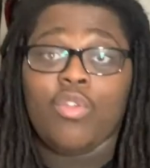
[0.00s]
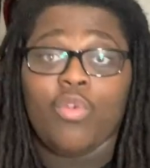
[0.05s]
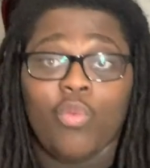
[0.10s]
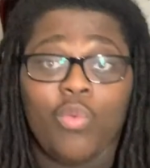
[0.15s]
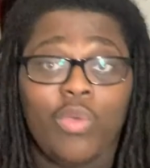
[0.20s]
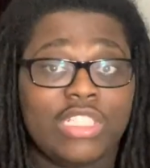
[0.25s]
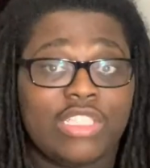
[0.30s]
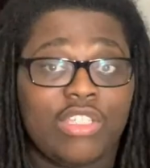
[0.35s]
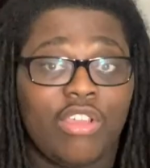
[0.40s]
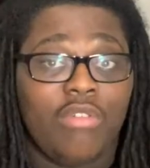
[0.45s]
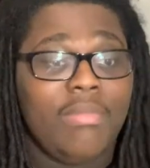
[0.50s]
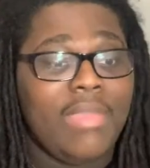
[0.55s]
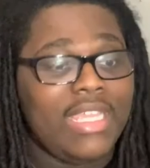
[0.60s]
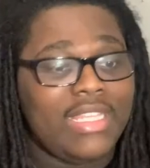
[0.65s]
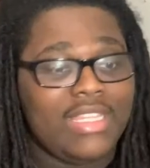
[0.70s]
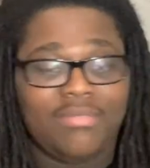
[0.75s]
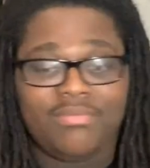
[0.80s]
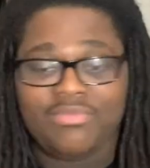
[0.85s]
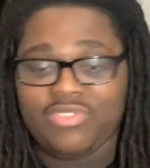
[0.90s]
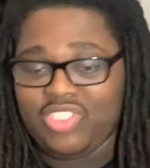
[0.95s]
What's gonna
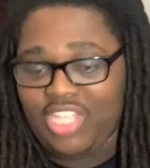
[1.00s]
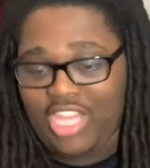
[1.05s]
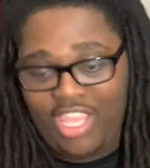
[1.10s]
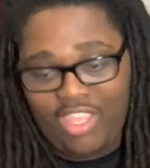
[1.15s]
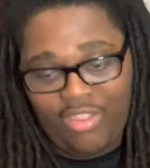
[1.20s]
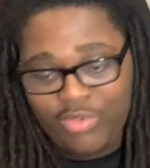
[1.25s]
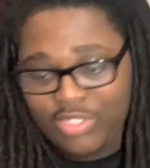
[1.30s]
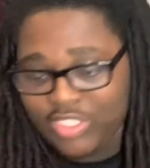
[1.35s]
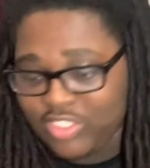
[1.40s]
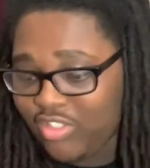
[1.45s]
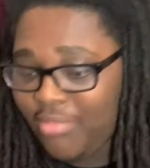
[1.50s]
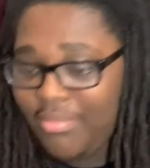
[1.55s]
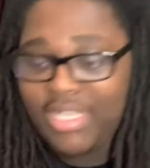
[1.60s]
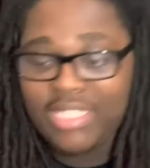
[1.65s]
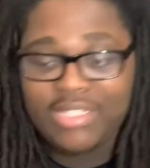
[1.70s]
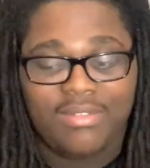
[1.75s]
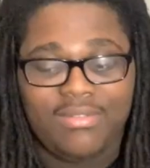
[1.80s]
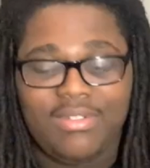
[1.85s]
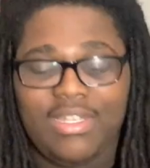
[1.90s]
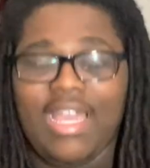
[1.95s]
make them shake? What's gonna
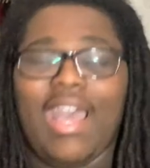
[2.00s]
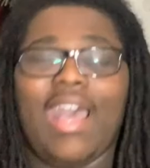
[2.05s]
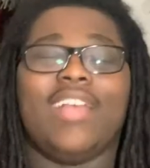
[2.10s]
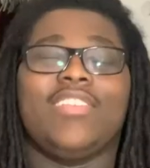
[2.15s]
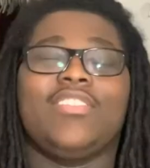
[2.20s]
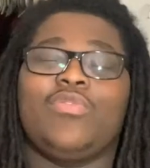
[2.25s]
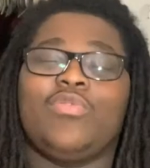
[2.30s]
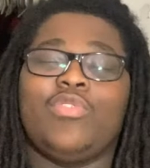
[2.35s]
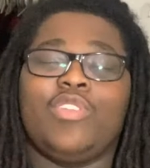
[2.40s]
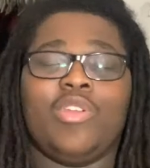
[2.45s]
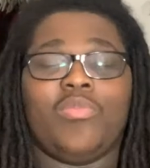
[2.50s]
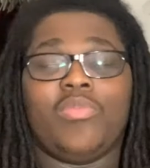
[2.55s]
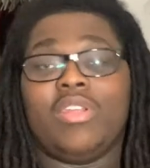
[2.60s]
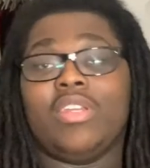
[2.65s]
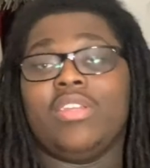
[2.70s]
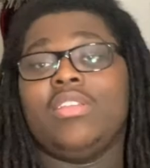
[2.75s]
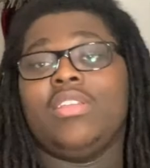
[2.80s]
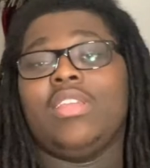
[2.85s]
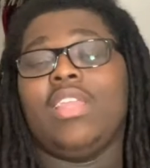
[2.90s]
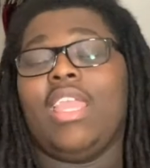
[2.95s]
make them... I swear,
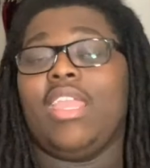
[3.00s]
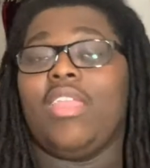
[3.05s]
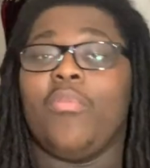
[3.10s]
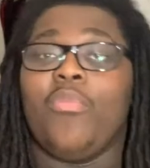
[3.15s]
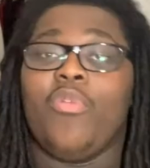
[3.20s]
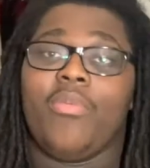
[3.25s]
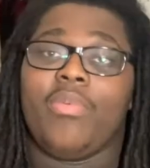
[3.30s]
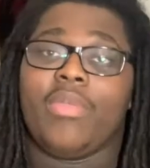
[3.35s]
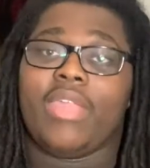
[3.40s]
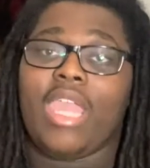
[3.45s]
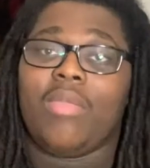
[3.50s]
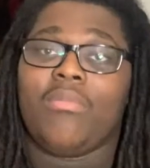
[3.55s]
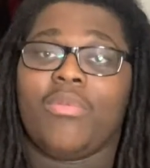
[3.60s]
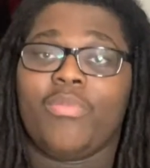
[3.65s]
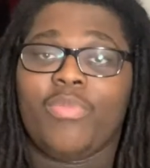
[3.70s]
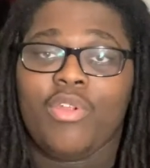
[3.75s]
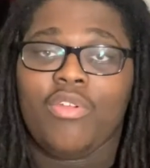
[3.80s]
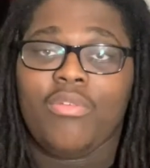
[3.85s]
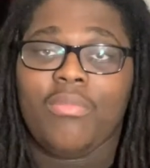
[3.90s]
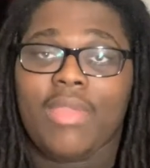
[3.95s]
bro. Your boy became a
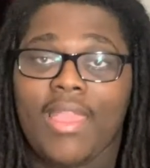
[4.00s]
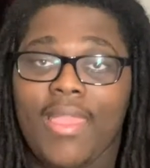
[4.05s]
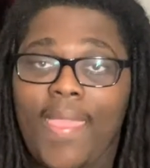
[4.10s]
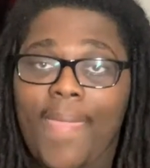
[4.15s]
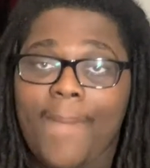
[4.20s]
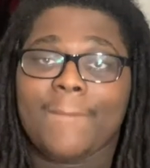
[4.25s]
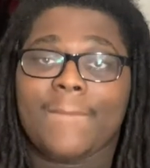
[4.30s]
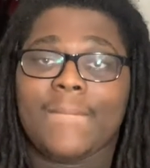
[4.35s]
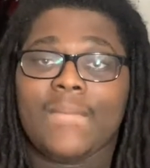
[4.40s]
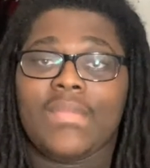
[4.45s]
pro, man.